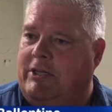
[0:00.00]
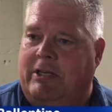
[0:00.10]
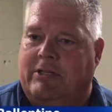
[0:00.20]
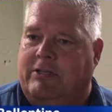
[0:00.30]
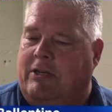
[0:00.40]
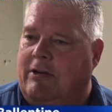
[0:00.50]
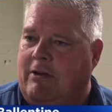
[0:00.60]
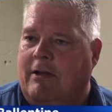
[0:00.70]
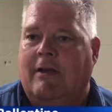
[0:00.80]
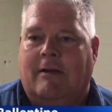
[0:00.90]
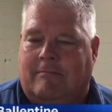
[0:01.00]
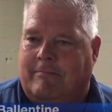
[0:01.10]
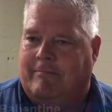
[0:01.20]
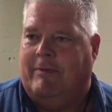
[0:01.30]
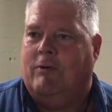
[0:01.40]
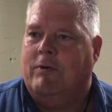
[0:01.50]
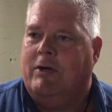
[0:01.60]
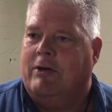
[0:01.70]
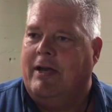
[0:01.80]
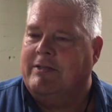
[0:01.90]
teaches here, Know where
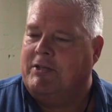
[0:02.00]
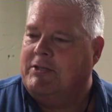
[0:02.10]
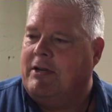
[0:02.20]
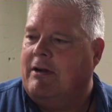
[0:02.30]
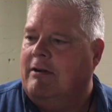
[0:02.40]
your exits are.